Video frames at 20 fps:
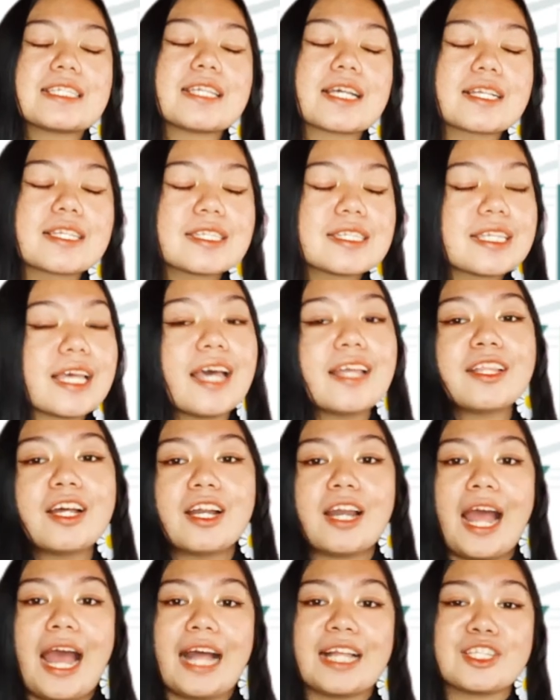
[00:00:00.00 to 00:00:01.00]
Let us
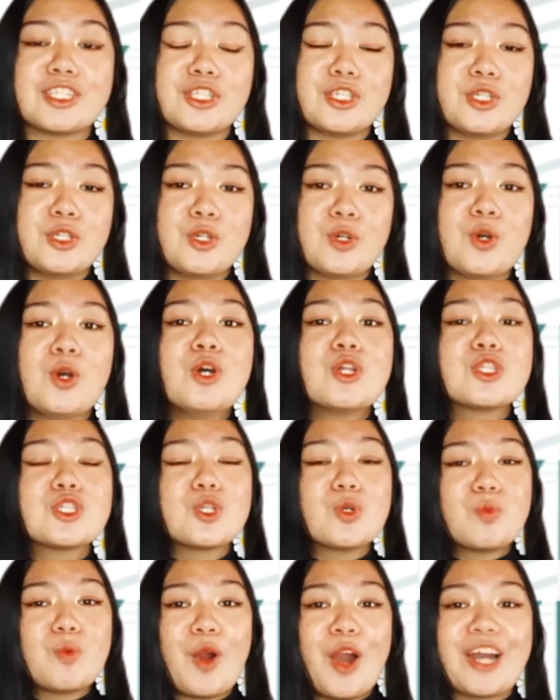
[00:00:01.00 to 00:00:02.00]
extend our hands to you
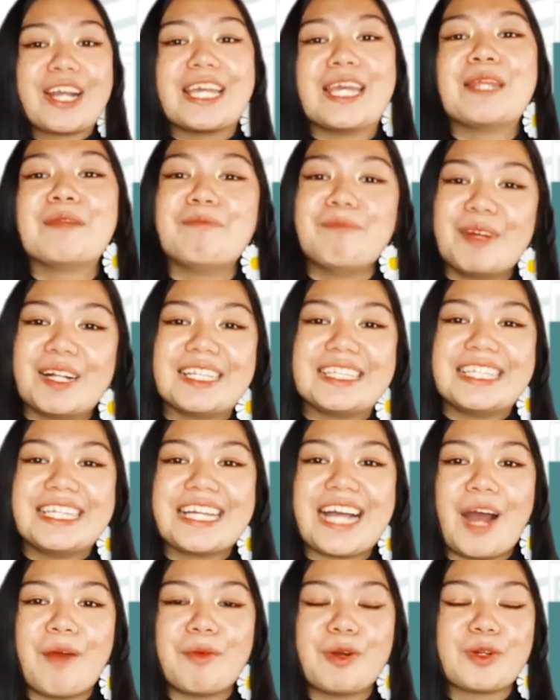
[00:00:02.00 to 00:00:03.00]
to work in
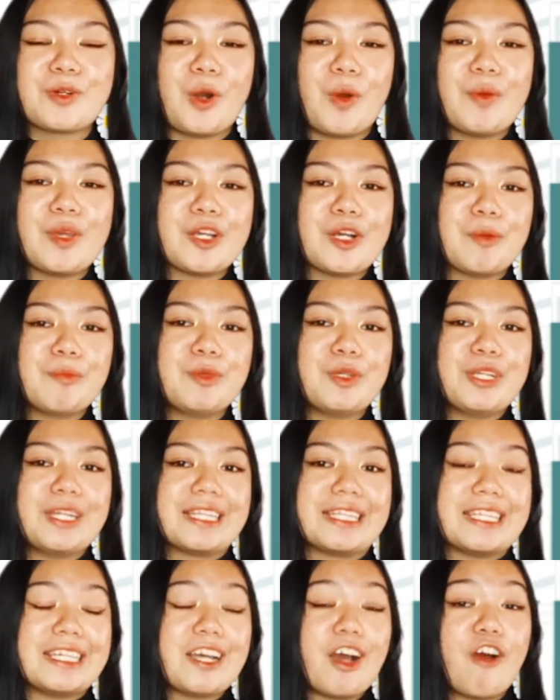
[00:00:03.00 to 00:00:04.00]
building our growing
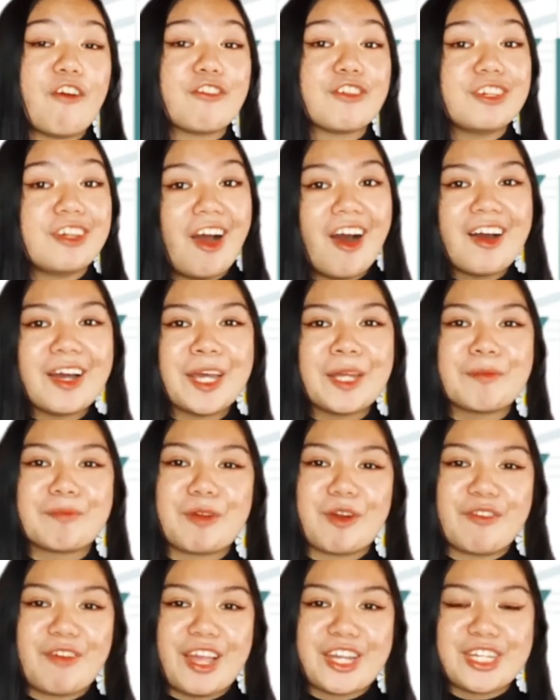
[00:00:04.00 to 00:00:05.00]
community of young
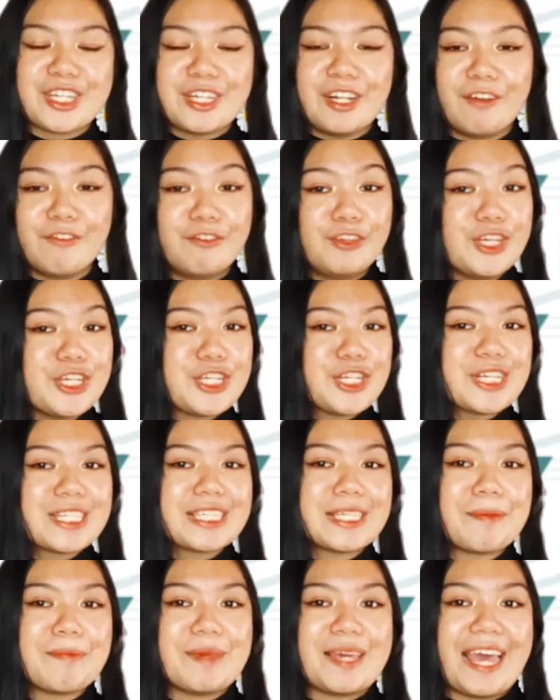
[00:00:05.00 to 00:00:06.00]
and professional future
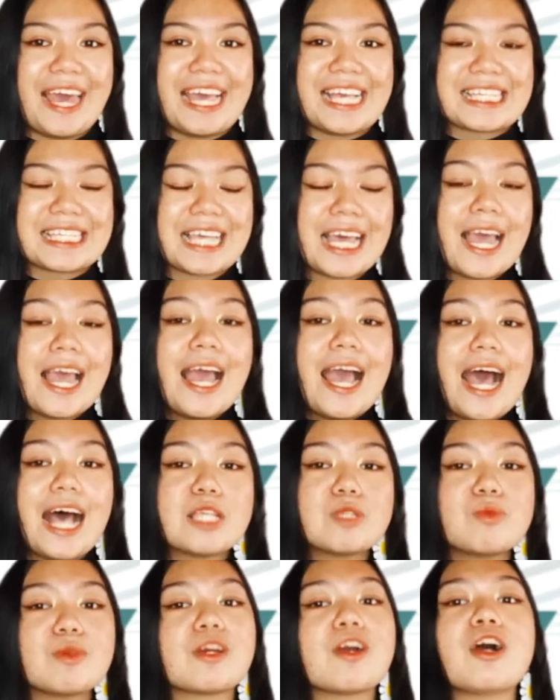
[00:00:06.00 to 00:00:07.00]
CPAs
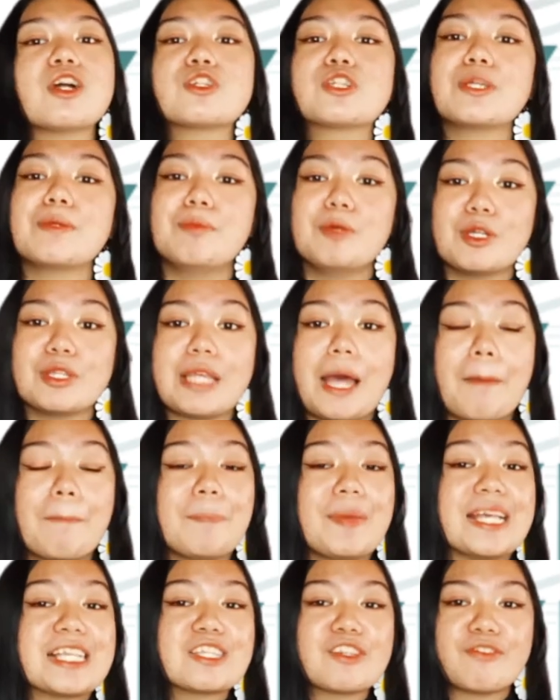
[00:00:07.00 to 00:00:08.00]
as we contribute
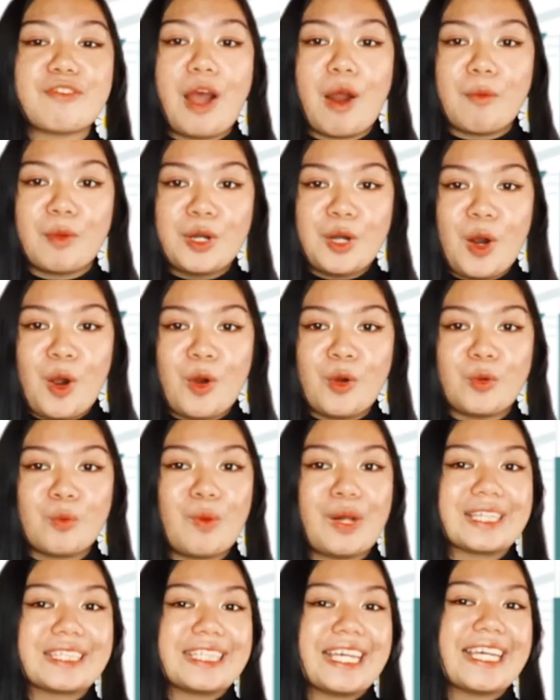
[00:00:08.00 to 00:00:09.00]
a piece of our
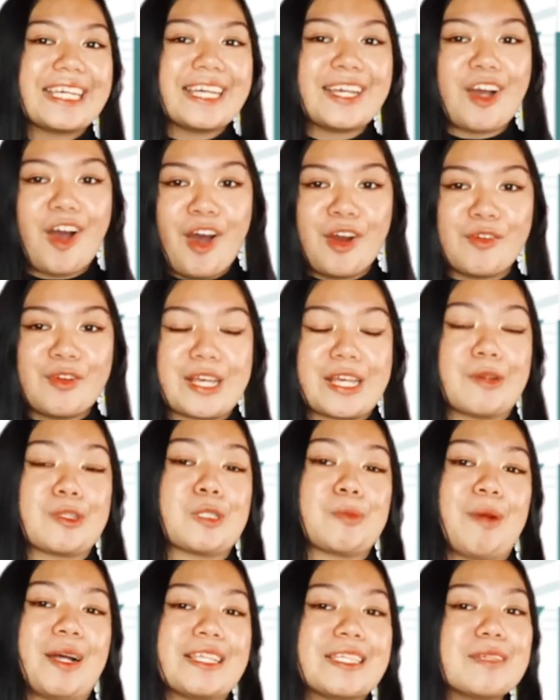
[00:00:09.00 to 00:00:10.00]
own while taking on the
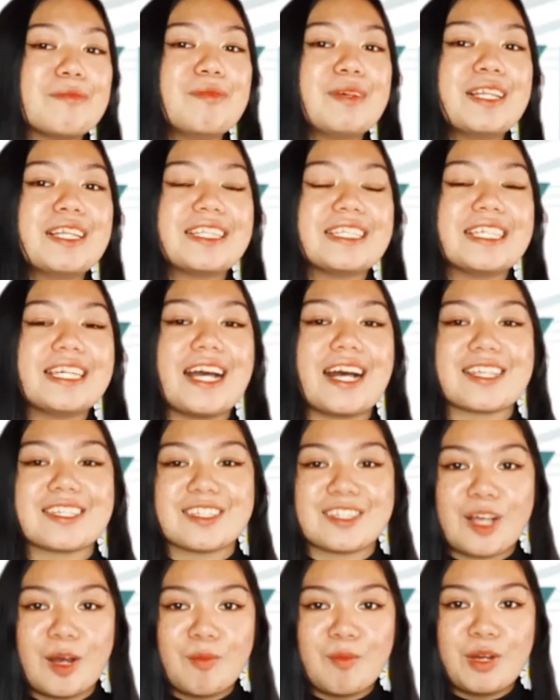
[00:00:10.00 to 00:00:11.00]
responsibility
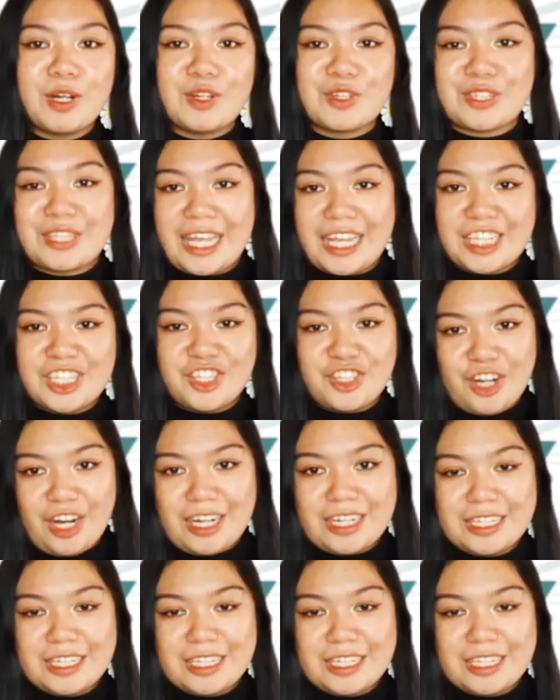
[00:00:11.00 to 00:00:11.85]
as someone who takes